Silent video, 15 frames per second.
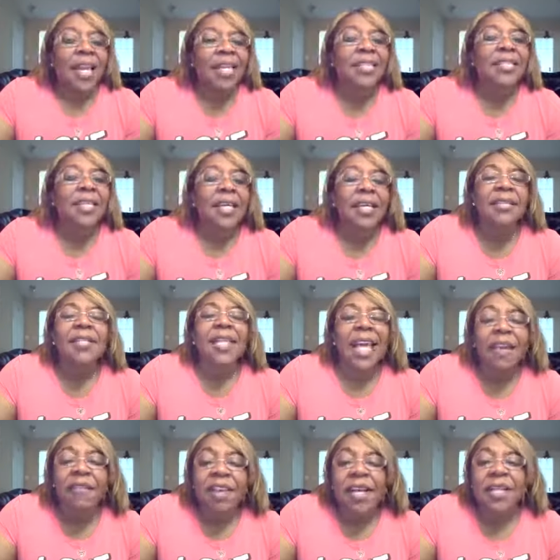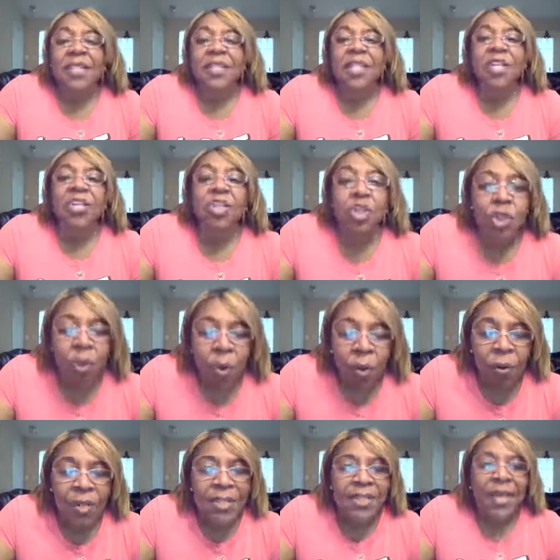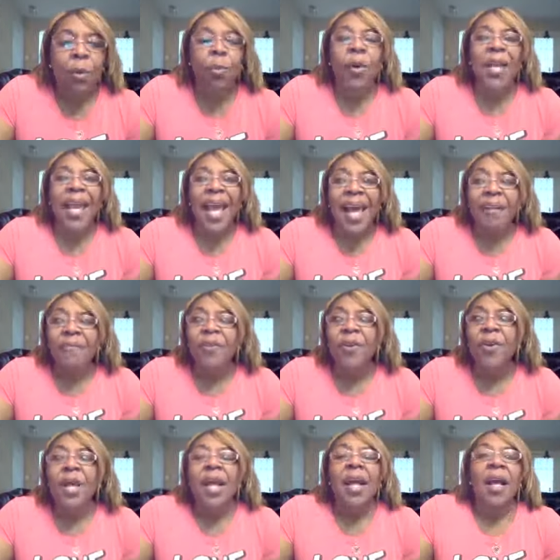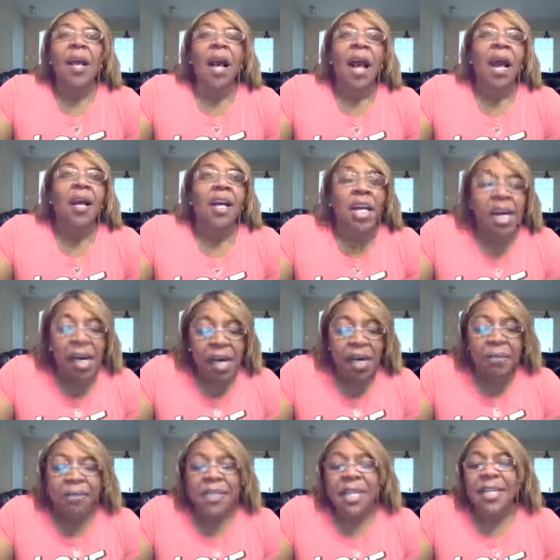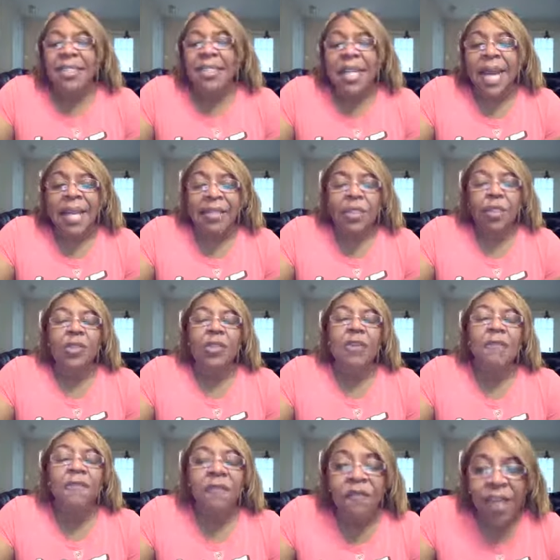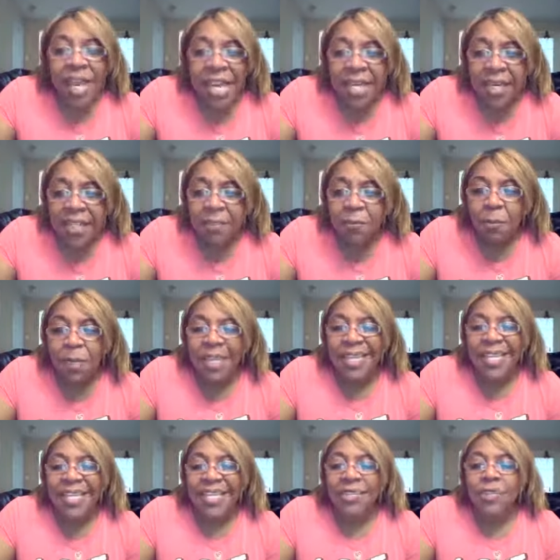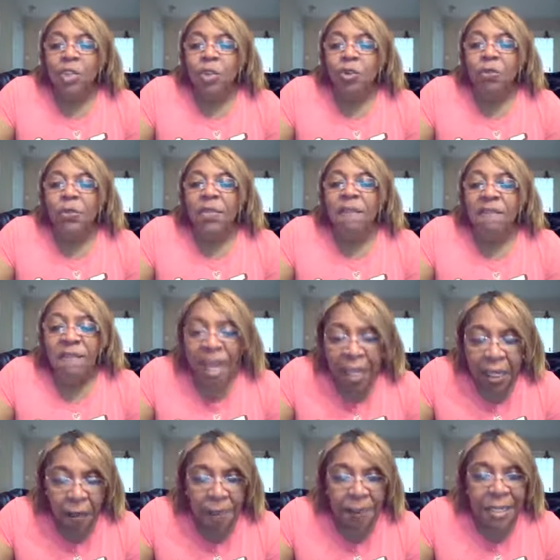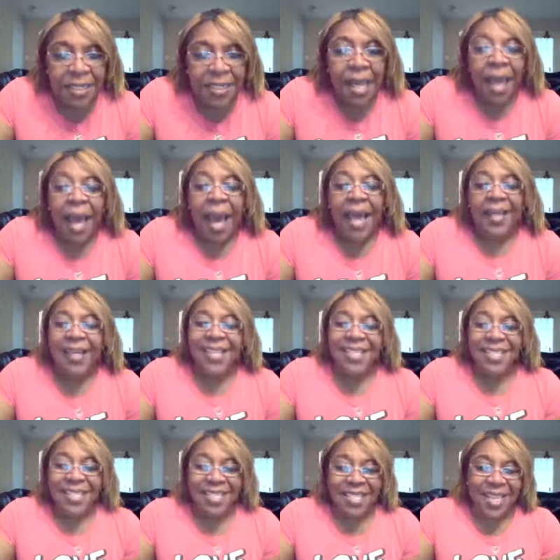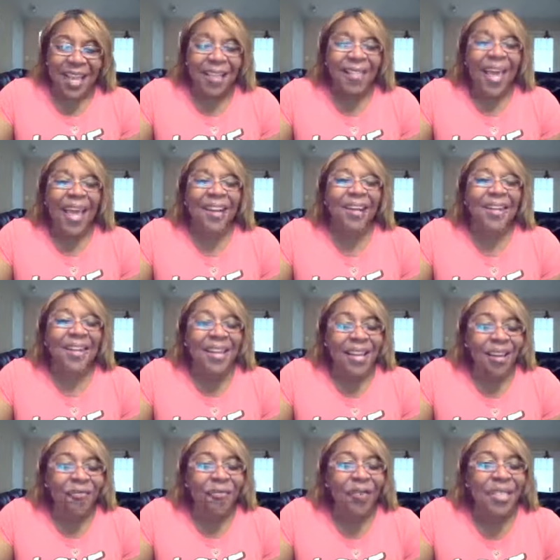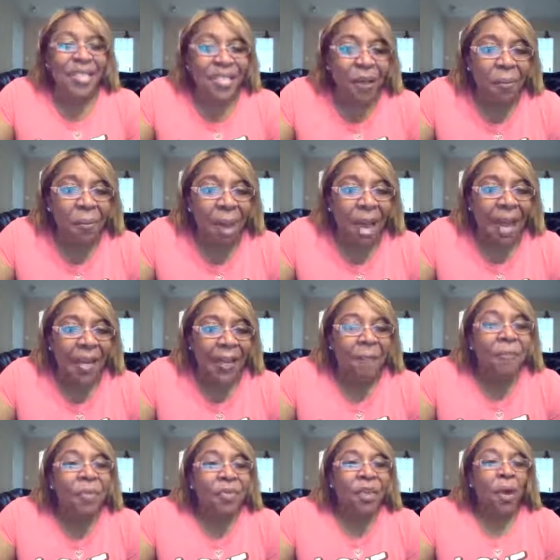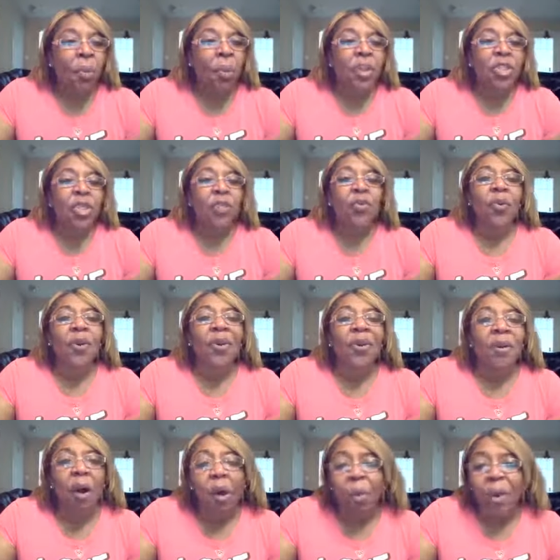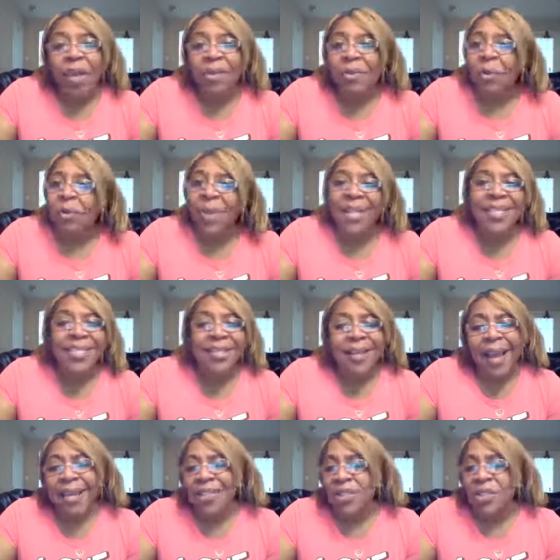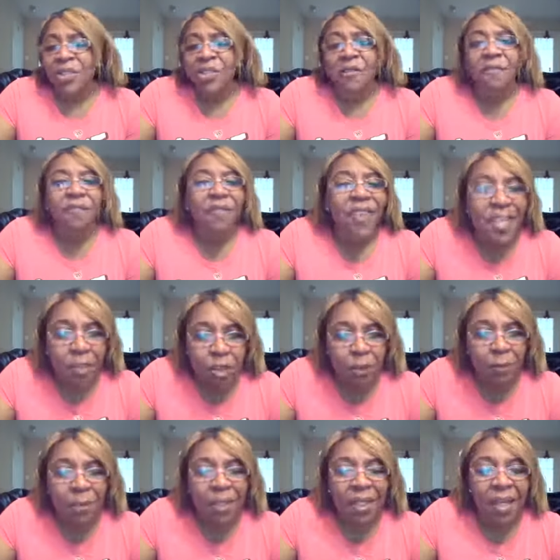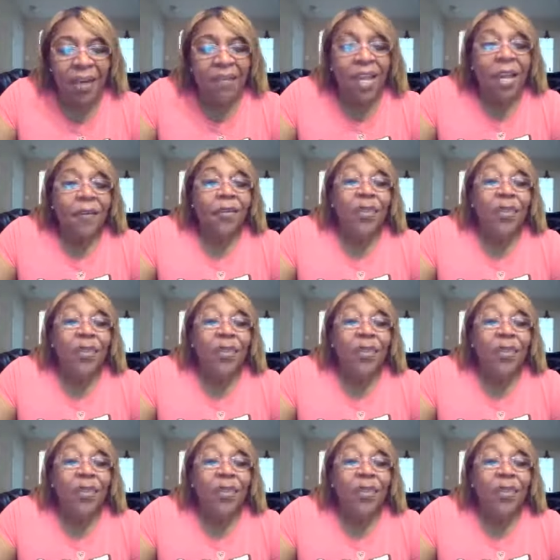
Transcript: he's he's giving us the assurance that whatever uh, comes is not to defeat us, but it is to develop us. I need to say that again for somebody that what you are going through it is not to defeat you beloved